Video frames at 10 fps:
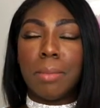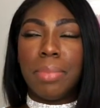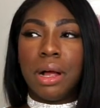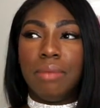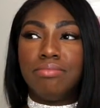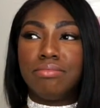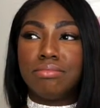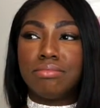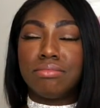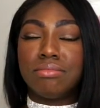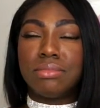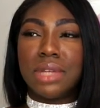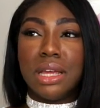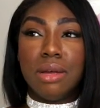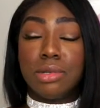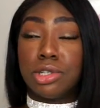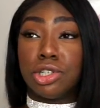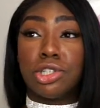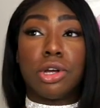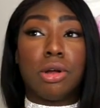But it was a
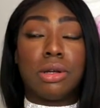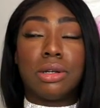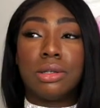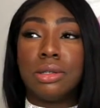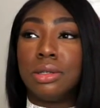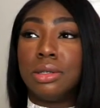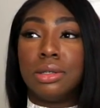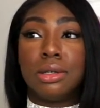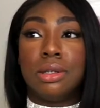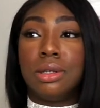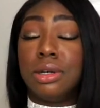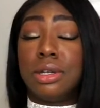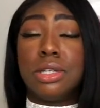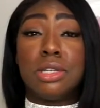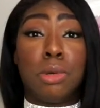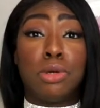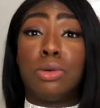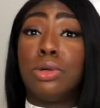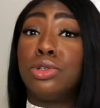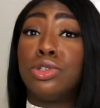shock because this model
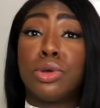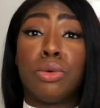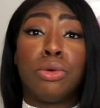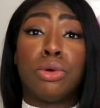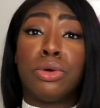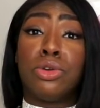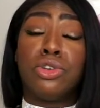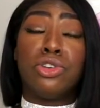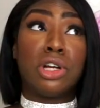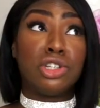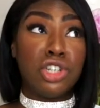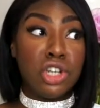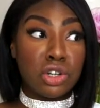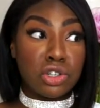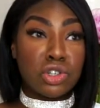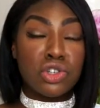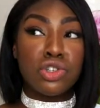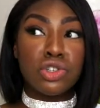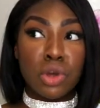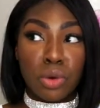looked so good. Like, she looked
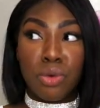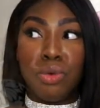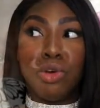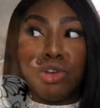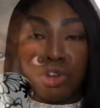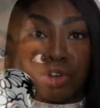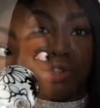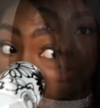so good.